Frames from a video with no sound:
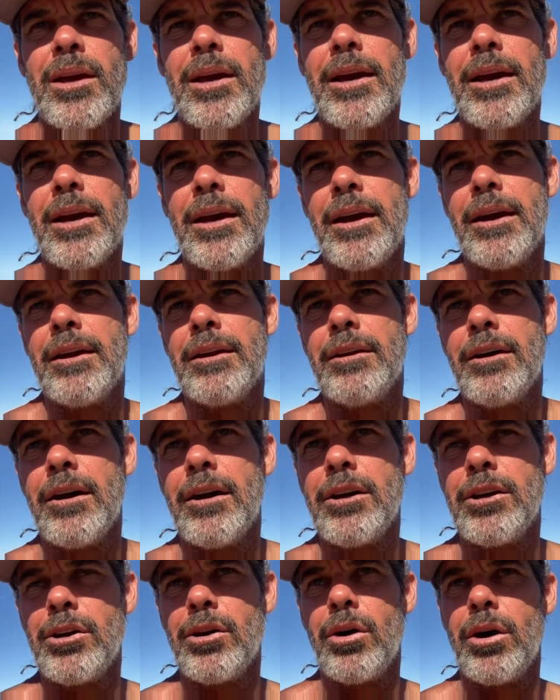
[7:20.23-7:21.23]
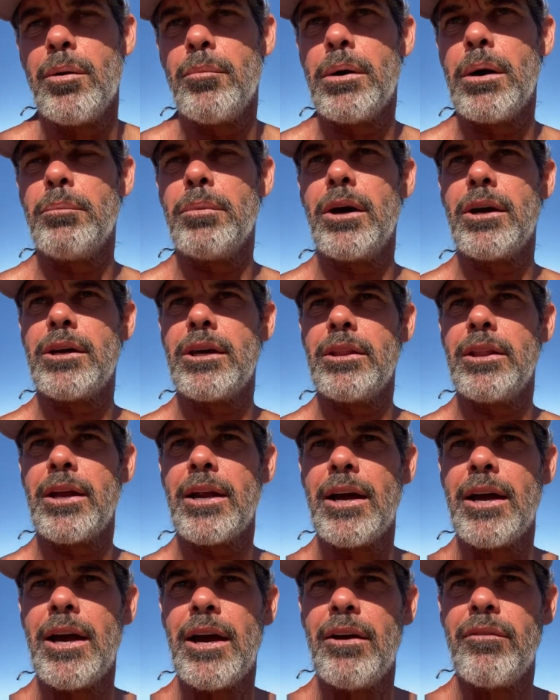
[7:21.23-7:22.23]
And, you know, I'm lucky
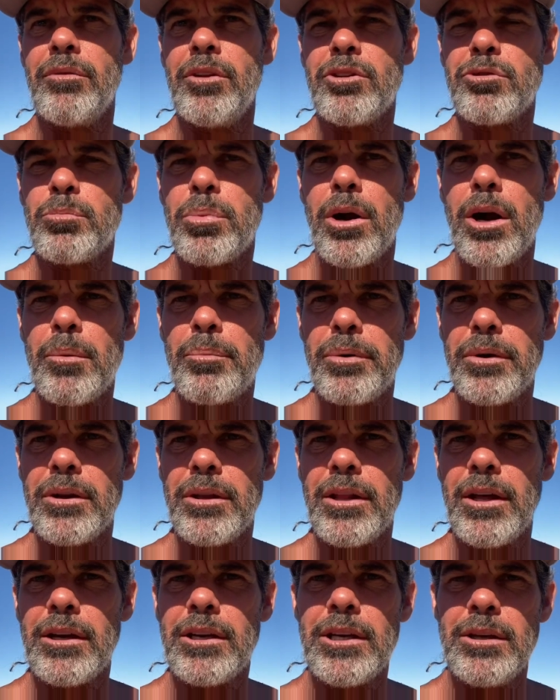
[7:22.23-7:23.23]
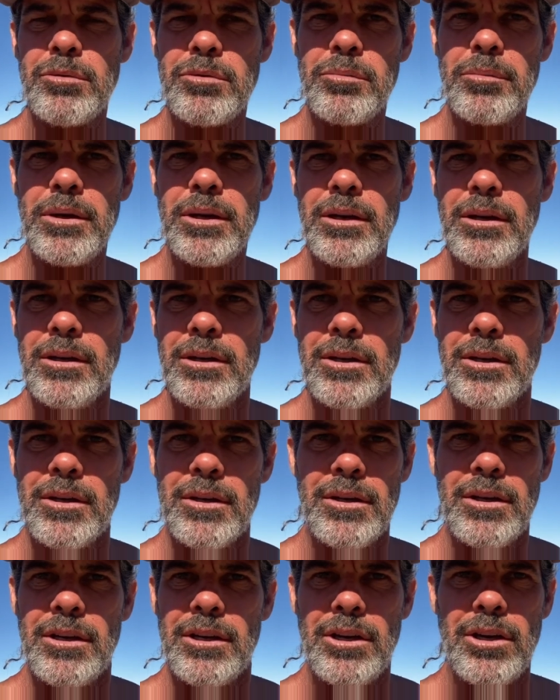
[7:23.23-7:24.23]
that I have this property that keeps me,
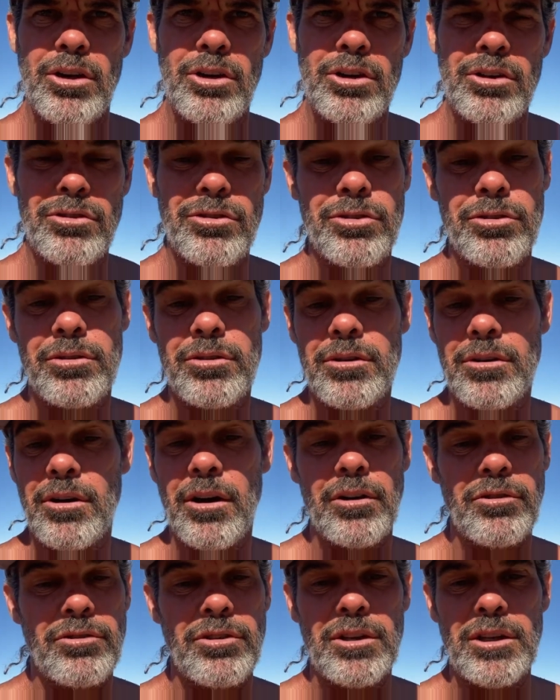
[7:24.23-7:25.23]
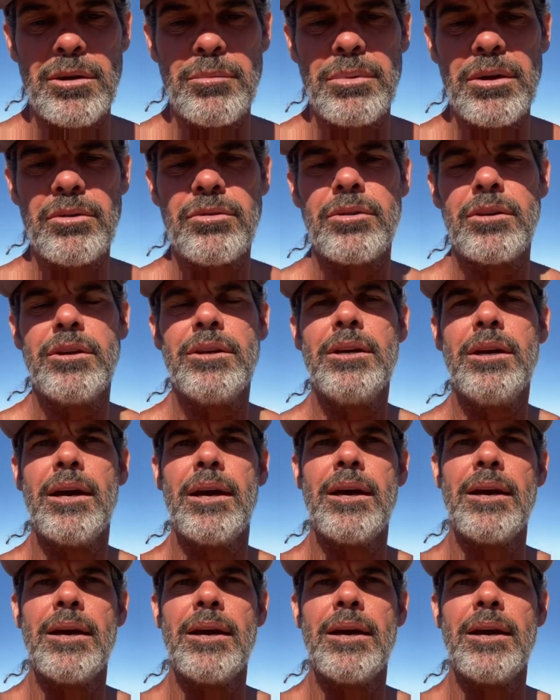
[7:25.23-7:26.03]
you know, constantly busy.